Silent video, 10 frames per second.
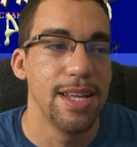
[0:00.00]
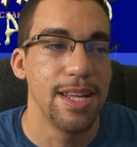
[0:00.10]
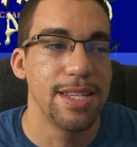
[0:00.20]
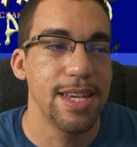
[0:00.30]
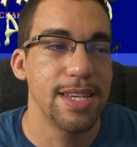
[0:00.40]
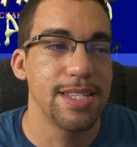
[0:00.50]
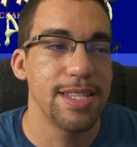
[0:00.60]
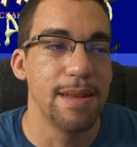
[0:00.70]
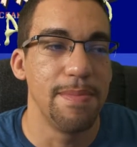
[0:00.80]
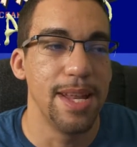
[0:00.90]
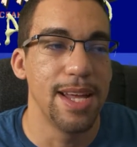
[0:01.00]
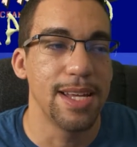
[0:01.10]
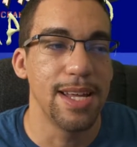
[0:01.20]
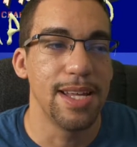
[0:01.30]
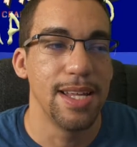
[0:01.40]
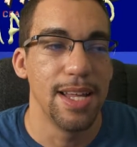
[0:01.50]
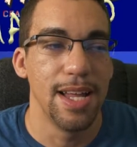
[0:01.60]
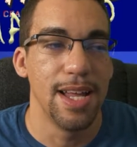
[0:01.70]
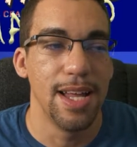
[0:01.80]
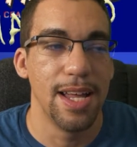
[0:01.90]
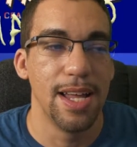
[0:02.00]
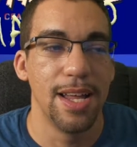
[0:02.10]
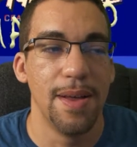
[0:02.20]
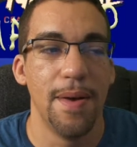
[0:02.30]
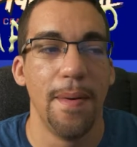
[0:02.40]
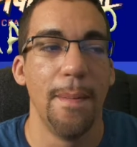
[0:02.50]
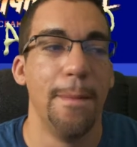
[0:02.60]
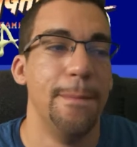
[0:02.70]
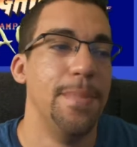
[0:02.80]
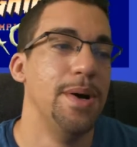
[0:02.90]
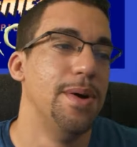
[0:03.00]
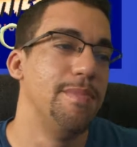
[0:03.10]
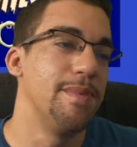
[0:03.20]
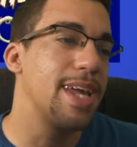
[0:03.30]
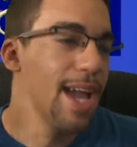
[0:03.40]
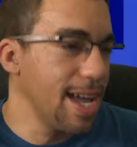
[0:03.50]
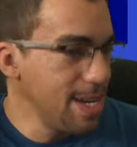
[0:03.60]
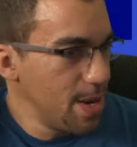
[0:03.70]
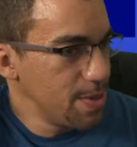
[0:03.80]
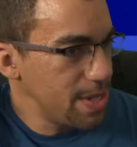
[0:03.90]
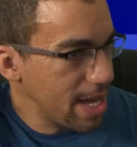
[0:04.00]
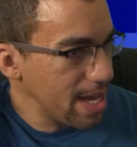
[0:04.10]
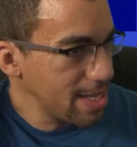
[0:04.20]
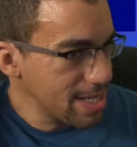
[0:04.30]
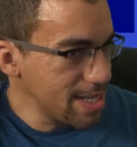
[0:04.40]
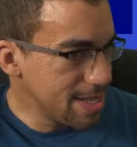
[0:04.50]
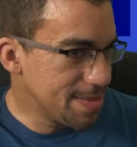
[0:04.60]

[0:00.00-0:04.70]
He changed into Blanca. Boom, he had no chance.